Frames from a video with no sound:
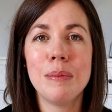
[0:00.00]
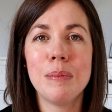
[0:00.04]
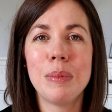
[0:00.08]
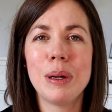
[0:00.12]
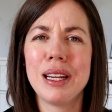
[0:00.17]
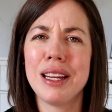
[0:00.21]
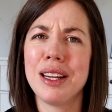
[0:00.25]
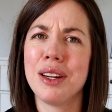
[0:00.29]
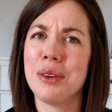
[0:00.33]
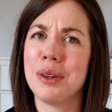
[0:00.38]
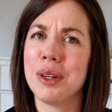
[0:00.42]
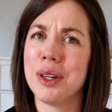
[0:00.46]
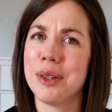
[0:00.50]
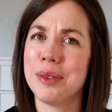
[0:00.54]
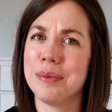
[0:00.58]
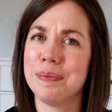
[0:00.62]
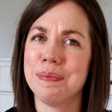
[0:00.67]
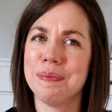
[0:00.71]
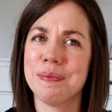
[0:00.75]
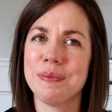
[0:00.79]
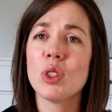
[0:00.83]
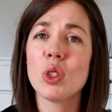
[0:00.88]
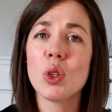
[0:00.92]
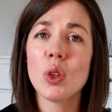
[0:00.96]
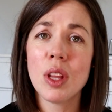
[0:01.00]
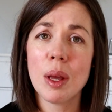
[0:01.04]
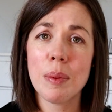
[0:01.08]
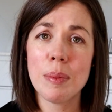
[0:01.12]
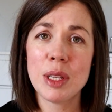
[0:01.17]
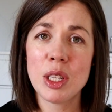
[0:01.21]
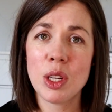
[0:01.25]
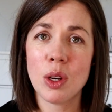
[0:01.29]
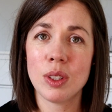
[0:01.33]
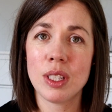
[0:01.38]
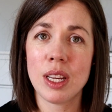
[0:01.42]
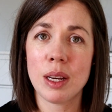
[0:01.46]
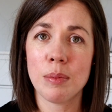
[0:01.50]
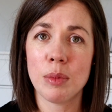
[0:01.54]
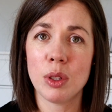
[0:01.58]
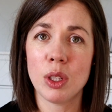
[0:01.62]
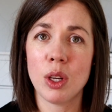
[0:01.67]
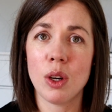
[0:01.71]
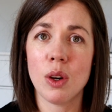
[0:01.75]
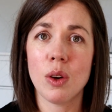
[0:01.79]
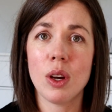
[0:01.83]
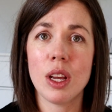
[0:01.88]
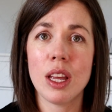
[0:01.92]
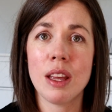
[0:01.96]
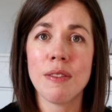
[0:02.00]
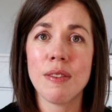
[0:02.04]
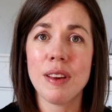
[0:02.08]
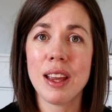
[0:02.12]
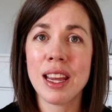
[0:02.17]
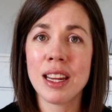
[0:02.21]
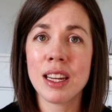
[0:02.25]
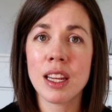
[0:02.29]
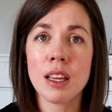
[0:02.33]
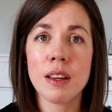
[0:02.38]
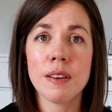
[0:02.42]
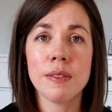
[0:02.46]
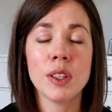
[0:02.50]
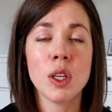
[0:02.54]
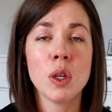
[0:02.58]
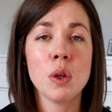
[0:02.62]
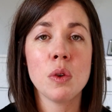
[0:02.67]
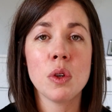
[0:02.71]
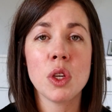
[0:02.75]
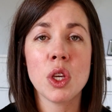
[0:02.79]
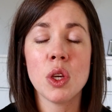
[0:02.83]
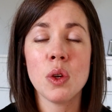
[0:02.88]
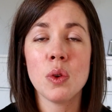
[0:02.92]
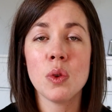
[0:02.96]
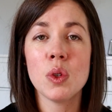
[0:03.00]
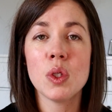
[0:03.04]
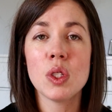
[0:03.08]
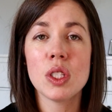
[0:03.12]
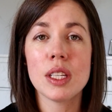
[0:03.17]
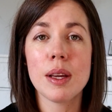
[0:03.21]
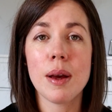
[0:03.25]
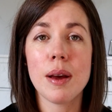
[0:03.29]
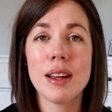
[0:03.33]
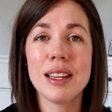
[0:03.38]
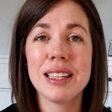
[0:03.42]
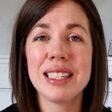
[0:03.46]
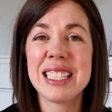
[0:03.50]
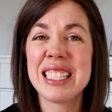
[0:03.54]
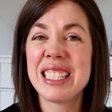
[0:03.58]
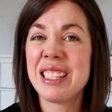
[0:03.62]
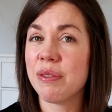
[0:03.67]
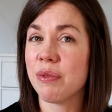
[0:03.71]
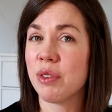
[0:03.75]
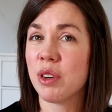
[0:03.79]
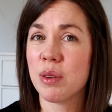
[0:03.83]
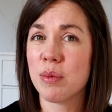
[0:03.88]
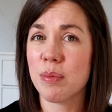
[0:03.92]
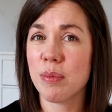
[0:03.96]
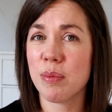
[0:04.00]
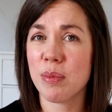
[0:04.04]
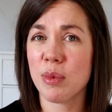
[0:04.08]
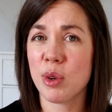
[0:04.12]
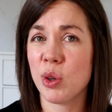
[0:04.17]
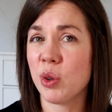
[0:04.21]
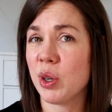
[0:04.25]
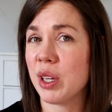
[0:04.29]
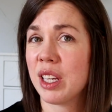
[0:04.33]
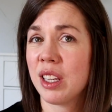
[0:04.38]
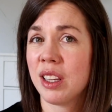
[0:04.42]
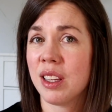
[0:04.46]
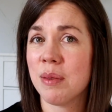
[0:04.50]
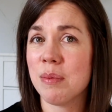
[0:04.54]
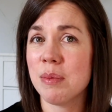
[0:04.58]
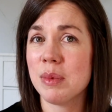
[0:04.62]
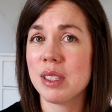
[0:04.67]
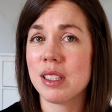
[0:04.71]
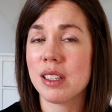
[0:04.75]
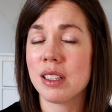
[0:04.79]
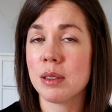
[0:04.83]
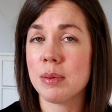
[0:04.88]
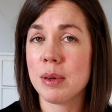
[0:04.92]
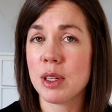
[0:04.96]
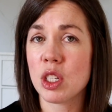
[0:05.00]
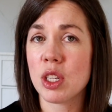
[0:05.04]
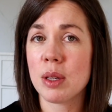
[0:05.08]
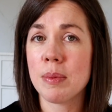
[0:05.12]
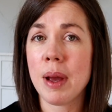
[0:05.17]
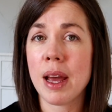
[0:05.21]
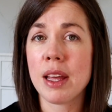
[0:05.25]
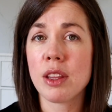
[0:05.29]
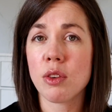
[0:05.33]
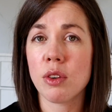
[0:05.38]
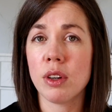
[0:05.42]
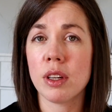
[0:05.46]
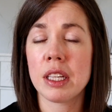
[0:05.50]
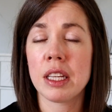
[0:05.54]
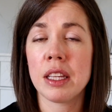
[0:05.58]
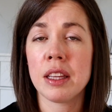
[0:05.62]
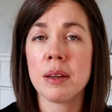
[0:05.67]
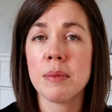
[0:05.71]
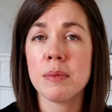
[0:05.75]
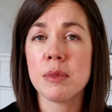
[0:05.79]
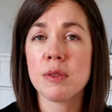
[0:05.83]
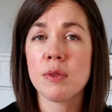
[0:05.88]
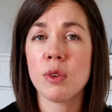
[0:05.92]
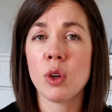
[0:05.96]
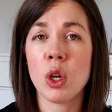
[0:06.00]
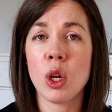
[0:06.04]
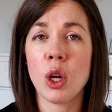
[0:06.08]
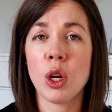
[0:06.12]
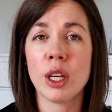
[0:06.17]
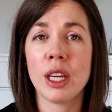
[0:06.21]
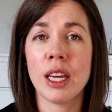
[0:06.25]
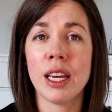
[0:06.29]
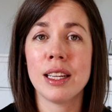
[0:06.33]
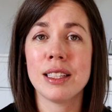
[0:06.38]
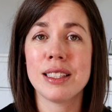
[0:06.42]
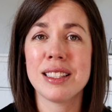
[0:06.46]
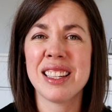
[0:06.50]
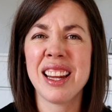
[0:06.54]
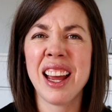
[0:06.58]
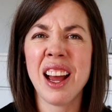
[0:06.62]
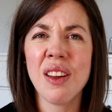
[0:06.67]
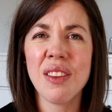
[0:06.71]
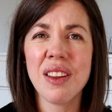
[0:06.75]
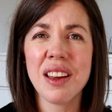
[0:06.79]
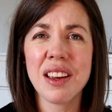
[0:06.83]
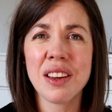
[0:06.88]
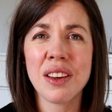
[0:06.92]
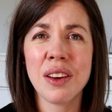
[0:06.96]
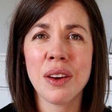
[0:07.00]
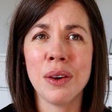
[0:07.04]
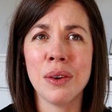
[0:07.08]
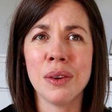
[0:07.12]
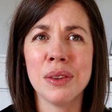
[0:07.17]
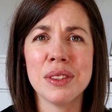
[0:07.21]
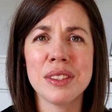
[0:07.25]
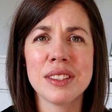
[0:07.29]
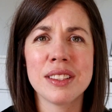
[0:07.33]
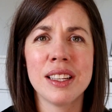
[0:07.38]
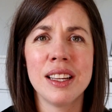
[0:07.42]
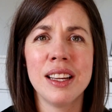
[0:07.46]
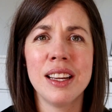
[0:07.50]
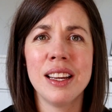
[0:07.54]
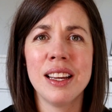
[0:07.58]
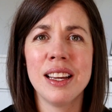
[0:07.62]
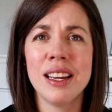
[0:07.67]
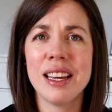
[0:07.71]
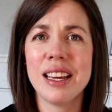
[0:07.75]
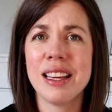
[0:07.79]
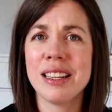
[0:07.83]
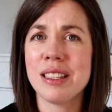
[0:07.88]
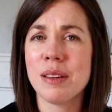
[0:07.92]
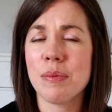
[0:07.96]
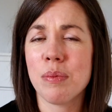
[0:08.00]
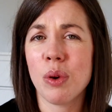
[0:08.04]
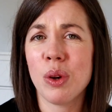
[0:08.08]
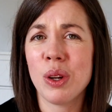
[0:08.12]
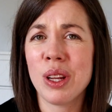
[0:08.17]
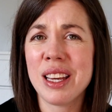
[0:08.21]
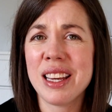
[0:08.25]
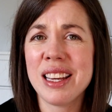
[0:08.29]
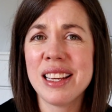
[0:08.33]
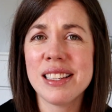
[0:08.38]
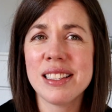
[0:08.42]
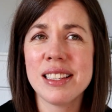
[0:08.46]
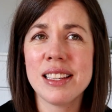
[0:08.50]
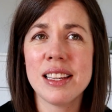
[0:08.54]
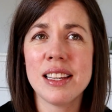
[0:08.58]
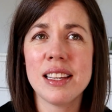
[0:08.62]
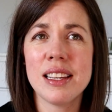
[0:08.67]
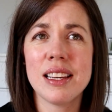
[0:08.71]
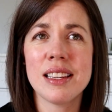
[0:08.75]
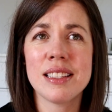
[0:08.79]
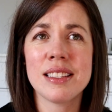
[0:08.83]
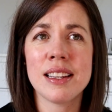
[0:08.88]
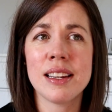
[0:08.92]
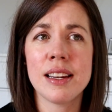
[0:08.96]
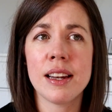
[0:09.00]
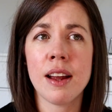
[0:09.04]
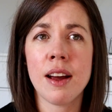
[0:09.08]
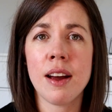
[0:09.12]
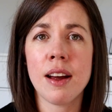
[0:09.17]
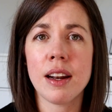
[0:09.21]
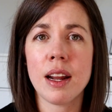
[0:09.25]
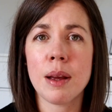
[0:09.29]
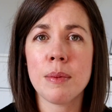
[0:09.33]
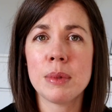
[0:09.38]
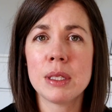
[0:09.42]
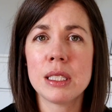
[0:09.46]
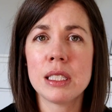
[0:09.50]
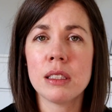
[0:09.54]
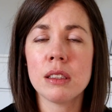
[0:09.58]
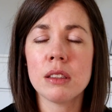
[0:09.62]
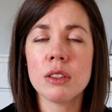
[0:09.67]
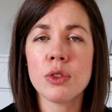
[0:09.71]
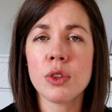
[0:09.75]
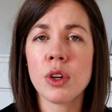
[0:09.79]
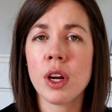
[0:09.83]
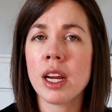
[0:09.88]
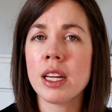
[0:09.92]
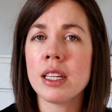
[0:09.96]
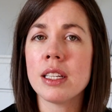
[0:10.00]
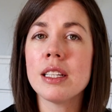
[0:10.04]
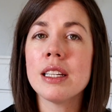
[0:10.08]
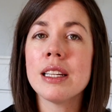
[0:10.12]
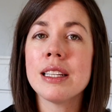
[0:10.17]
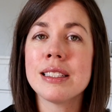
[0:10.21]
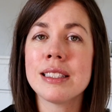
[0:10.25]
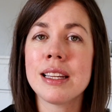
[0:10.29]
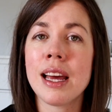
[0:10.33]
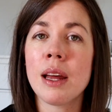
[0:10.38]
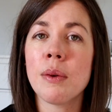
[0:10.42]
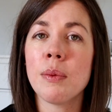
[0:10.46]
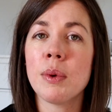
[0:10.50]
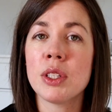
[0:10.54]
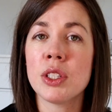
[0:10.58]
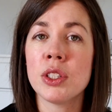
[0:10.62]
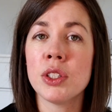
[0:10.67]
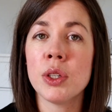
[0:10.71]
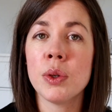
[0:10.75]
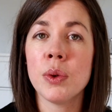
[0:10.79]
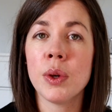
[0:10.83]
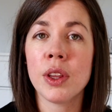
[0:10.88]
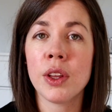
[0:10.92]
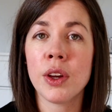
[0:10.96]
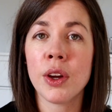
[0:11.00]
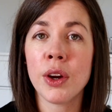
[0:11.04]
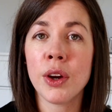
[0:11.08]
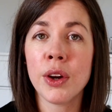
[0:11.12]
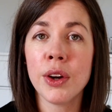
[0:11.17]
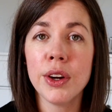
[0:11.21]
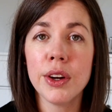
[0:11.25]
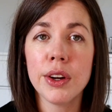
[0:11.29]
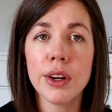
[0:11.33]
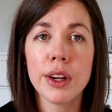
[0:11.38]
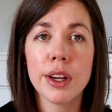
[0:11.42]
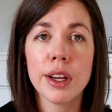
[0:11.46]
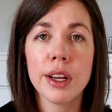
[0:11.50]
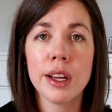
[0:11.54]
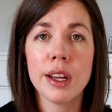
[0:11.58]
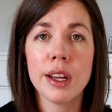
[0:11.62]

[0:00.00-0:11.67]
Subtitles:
But I don't know. So let me know down below if any of you use different curriculums, especially math curriculums, for your kids and how that goes. Is it pretty easy? Is it not? I'm still trying to decide what to do with her.